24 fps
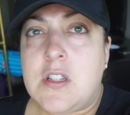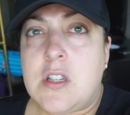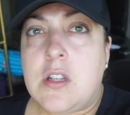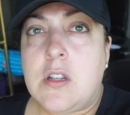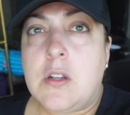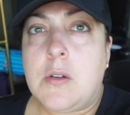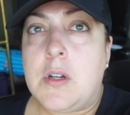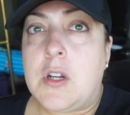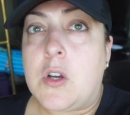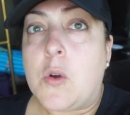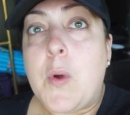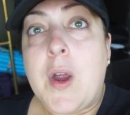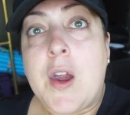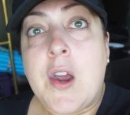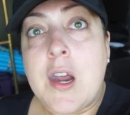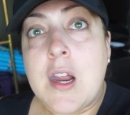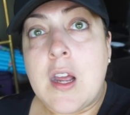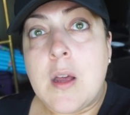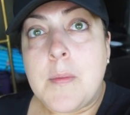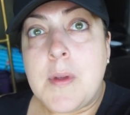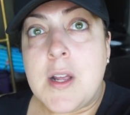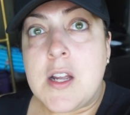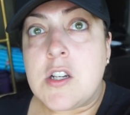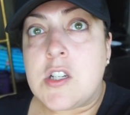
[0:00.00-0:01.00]
to an
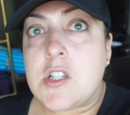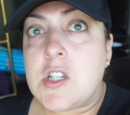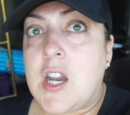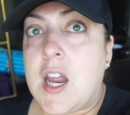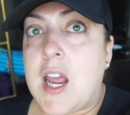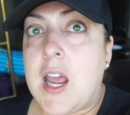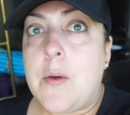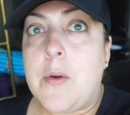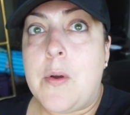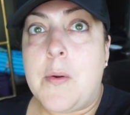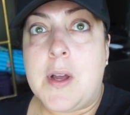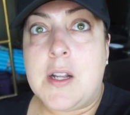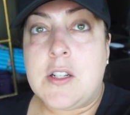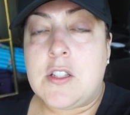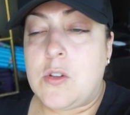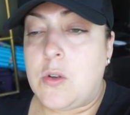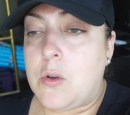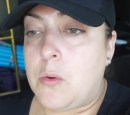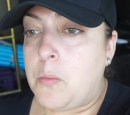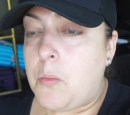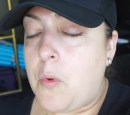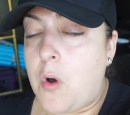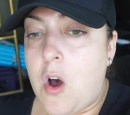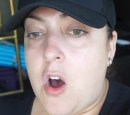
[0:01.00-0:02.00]
aquarium yesterday. We went
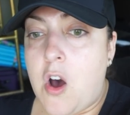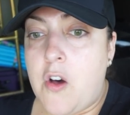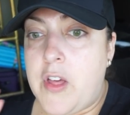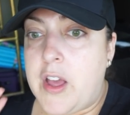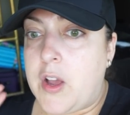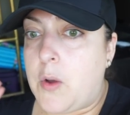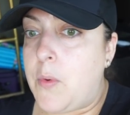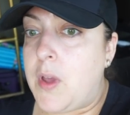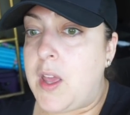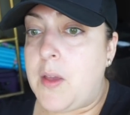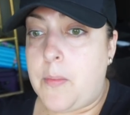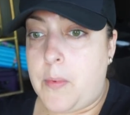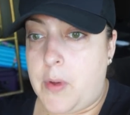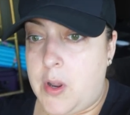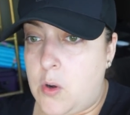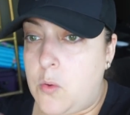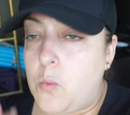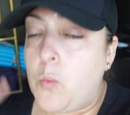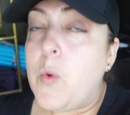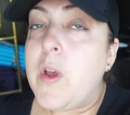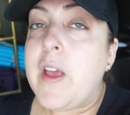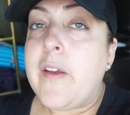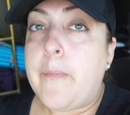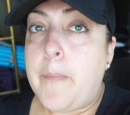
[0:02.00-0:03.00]
to a mall. Like we've
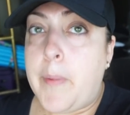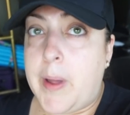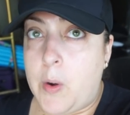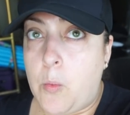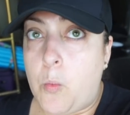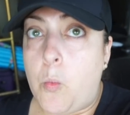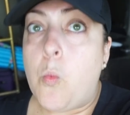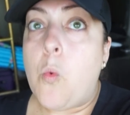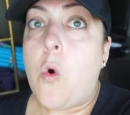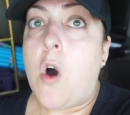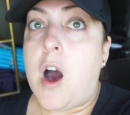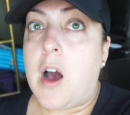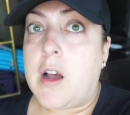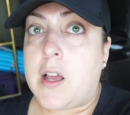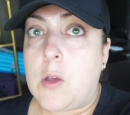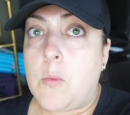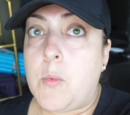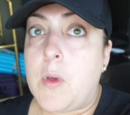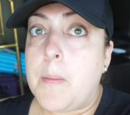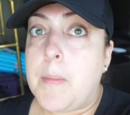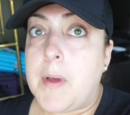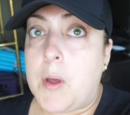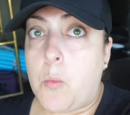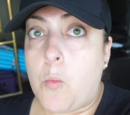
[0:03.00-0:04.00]
been walking.
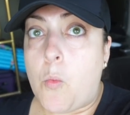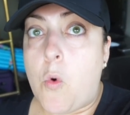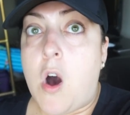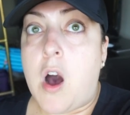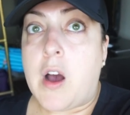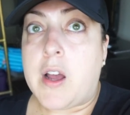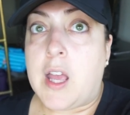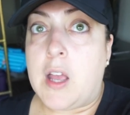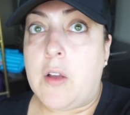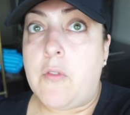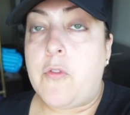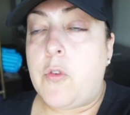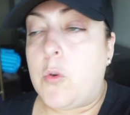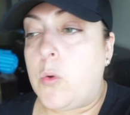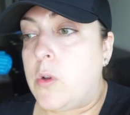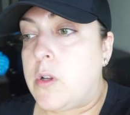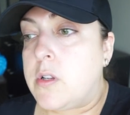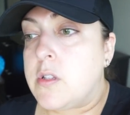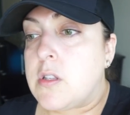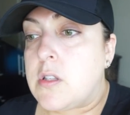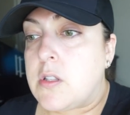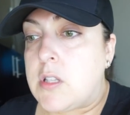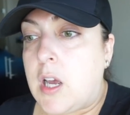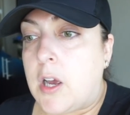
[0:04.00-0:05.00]
We've been walking
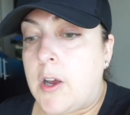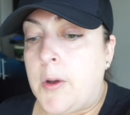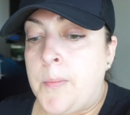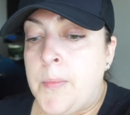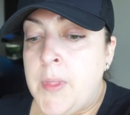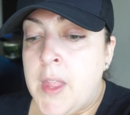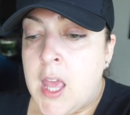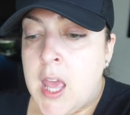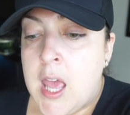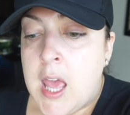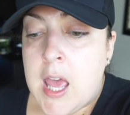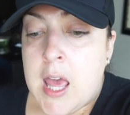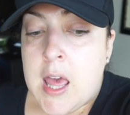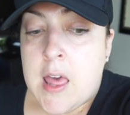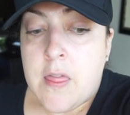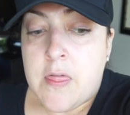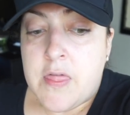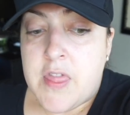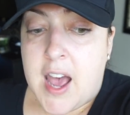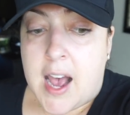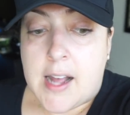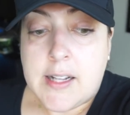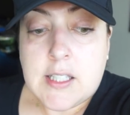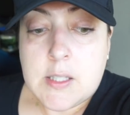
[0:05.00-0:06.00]
fools. So
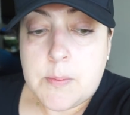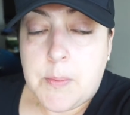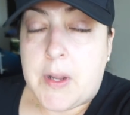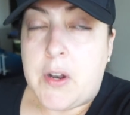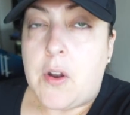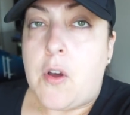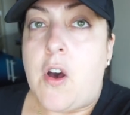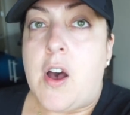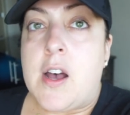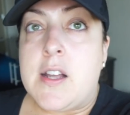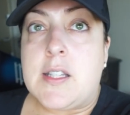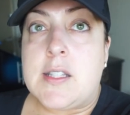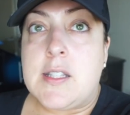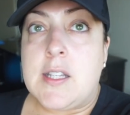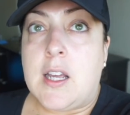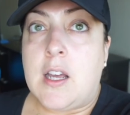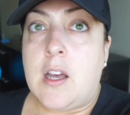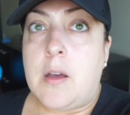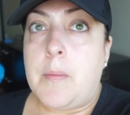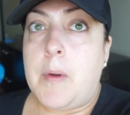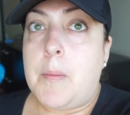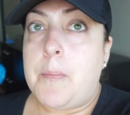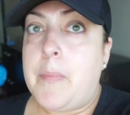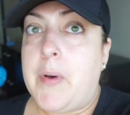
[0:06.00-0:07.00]
that's been
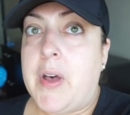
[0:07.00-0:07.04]
awesome.